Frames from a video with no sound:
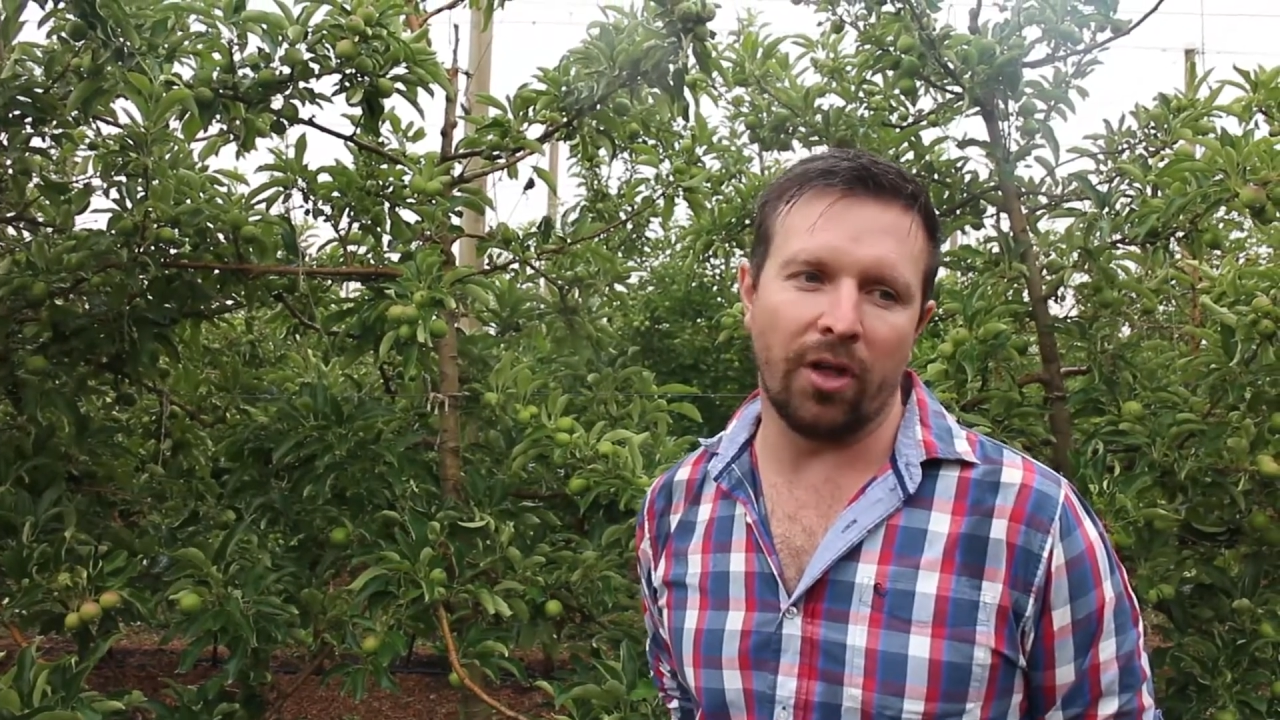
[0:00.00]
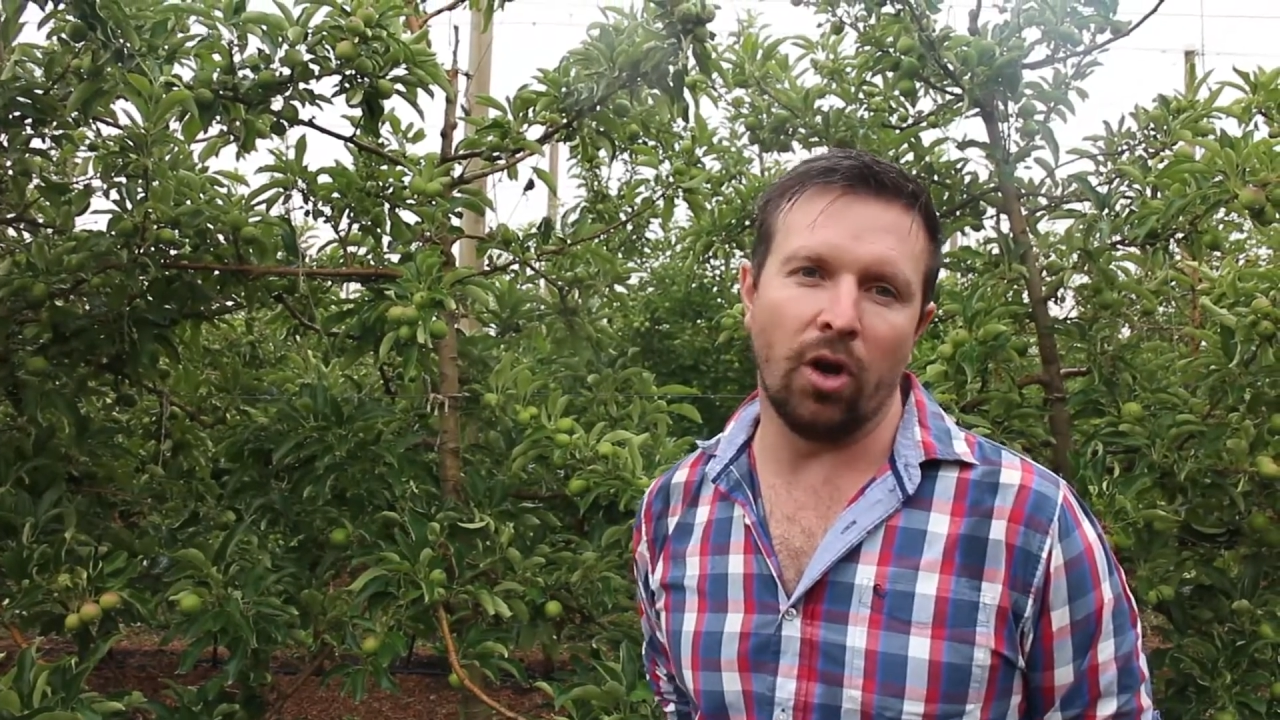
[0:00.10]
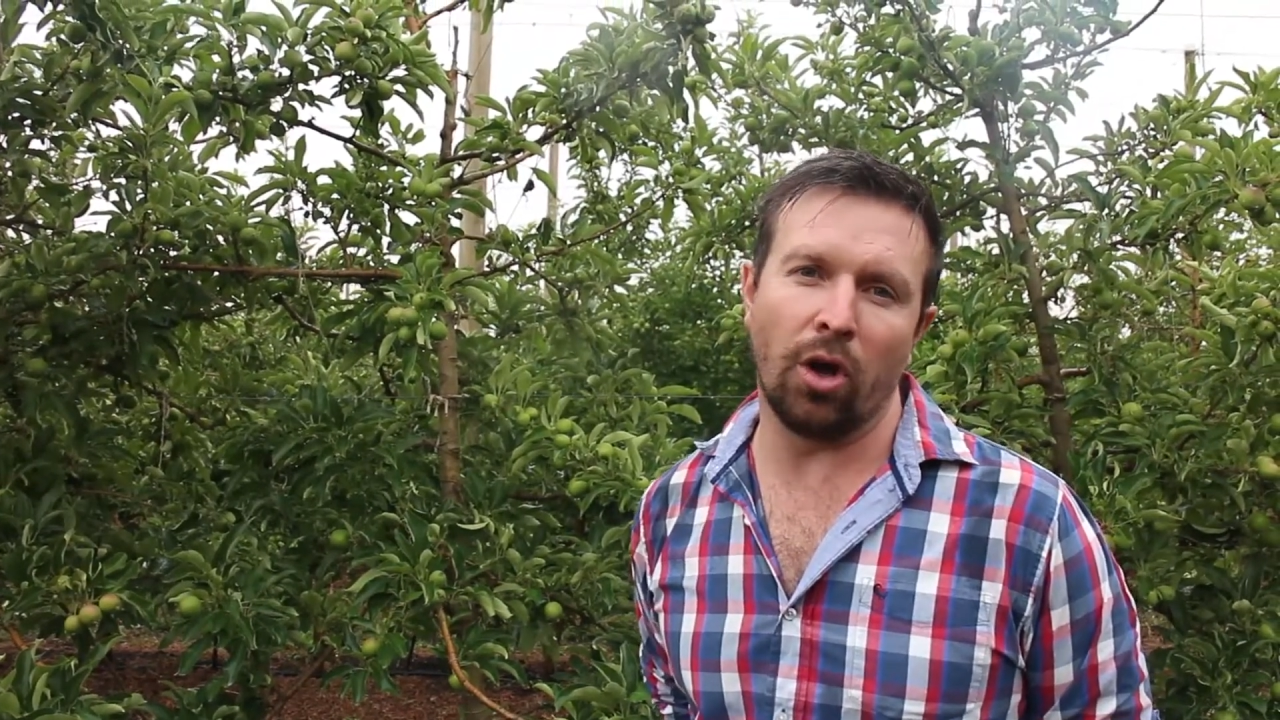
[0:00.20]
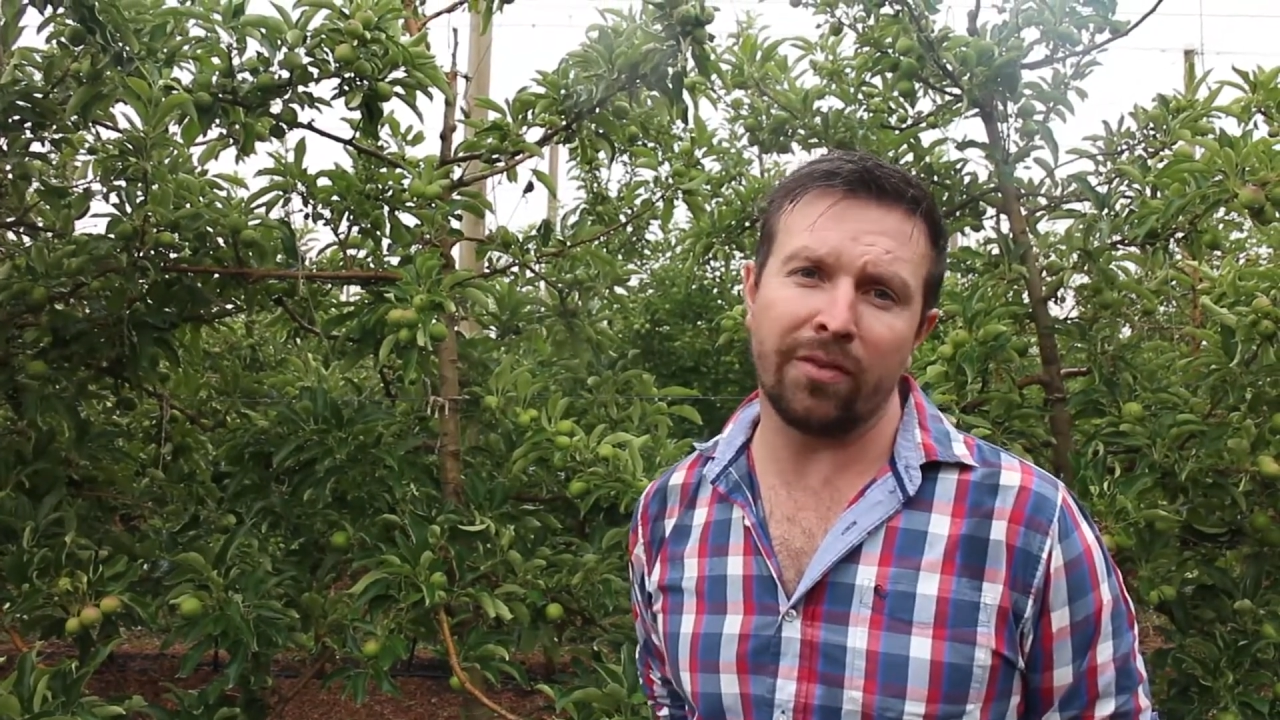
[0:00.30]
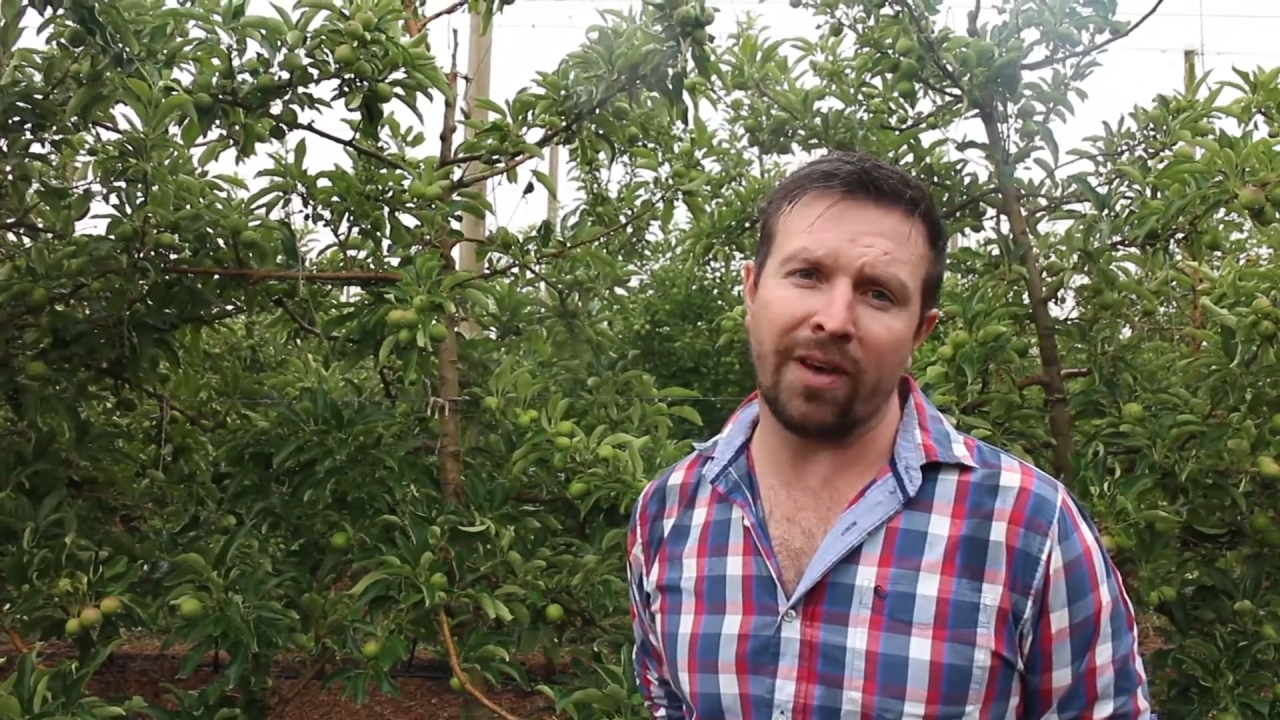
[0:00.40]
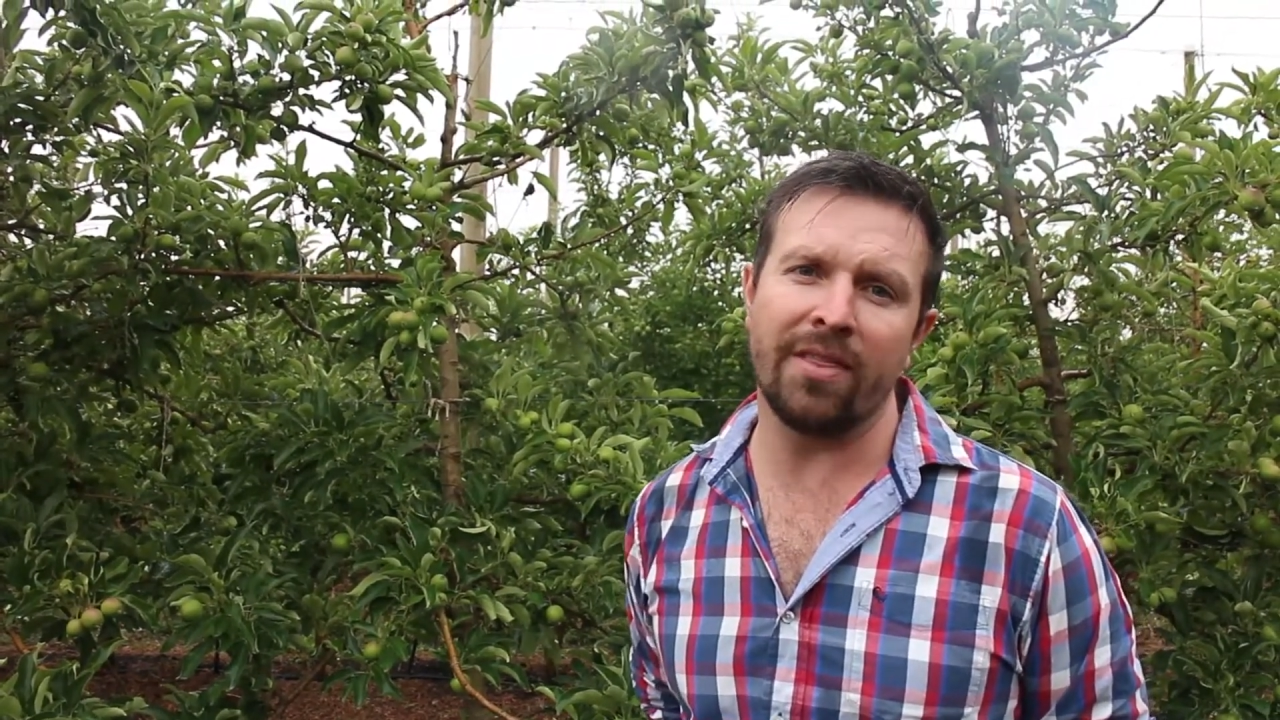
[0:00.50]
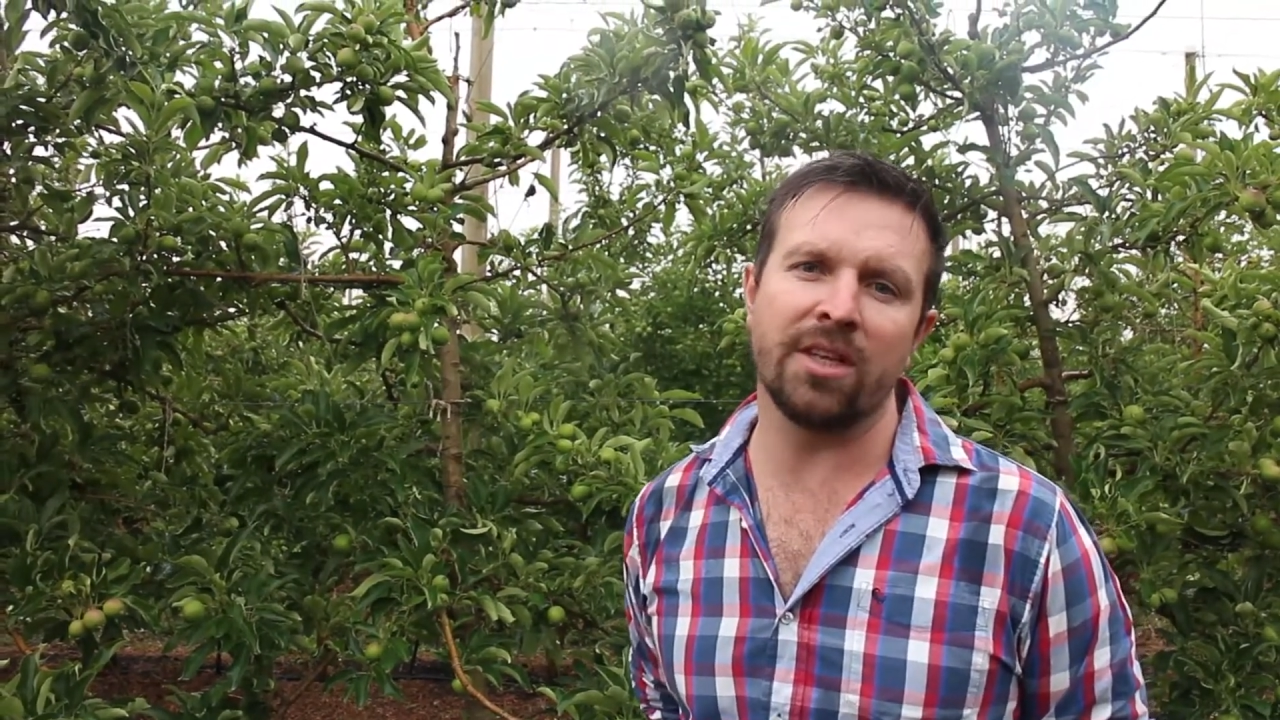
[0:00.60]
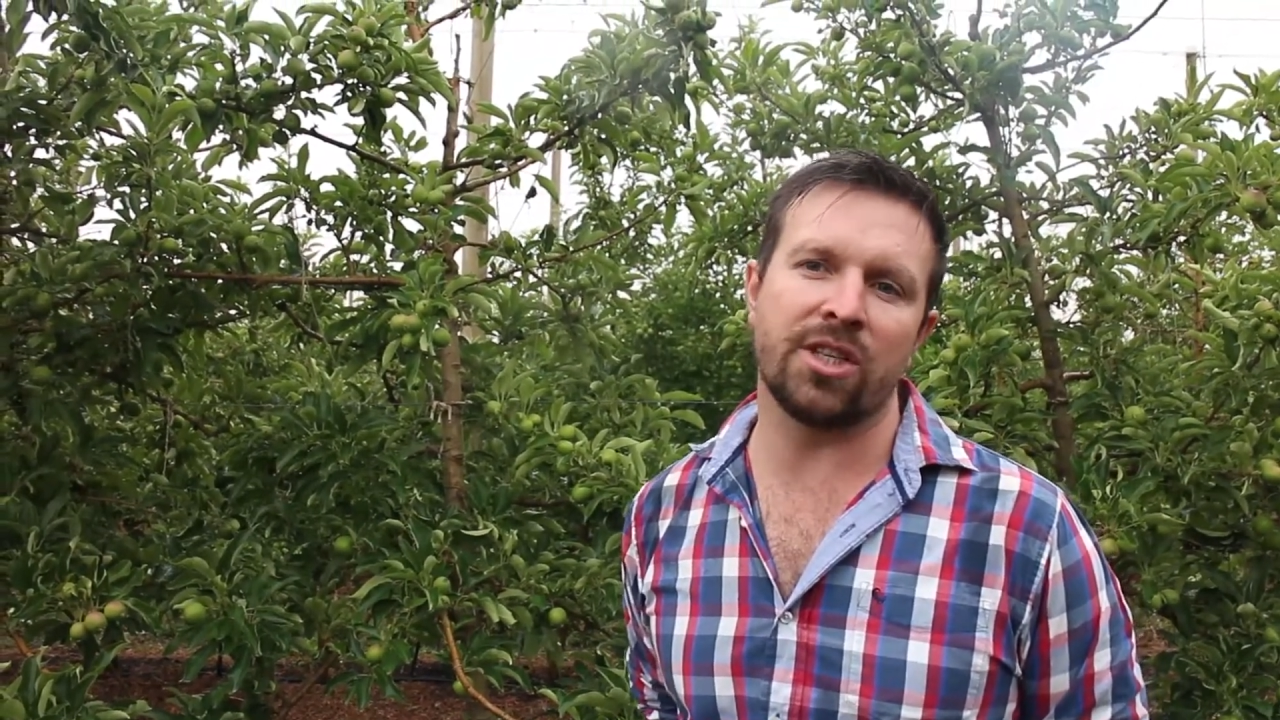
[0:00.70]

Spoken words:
a lot of other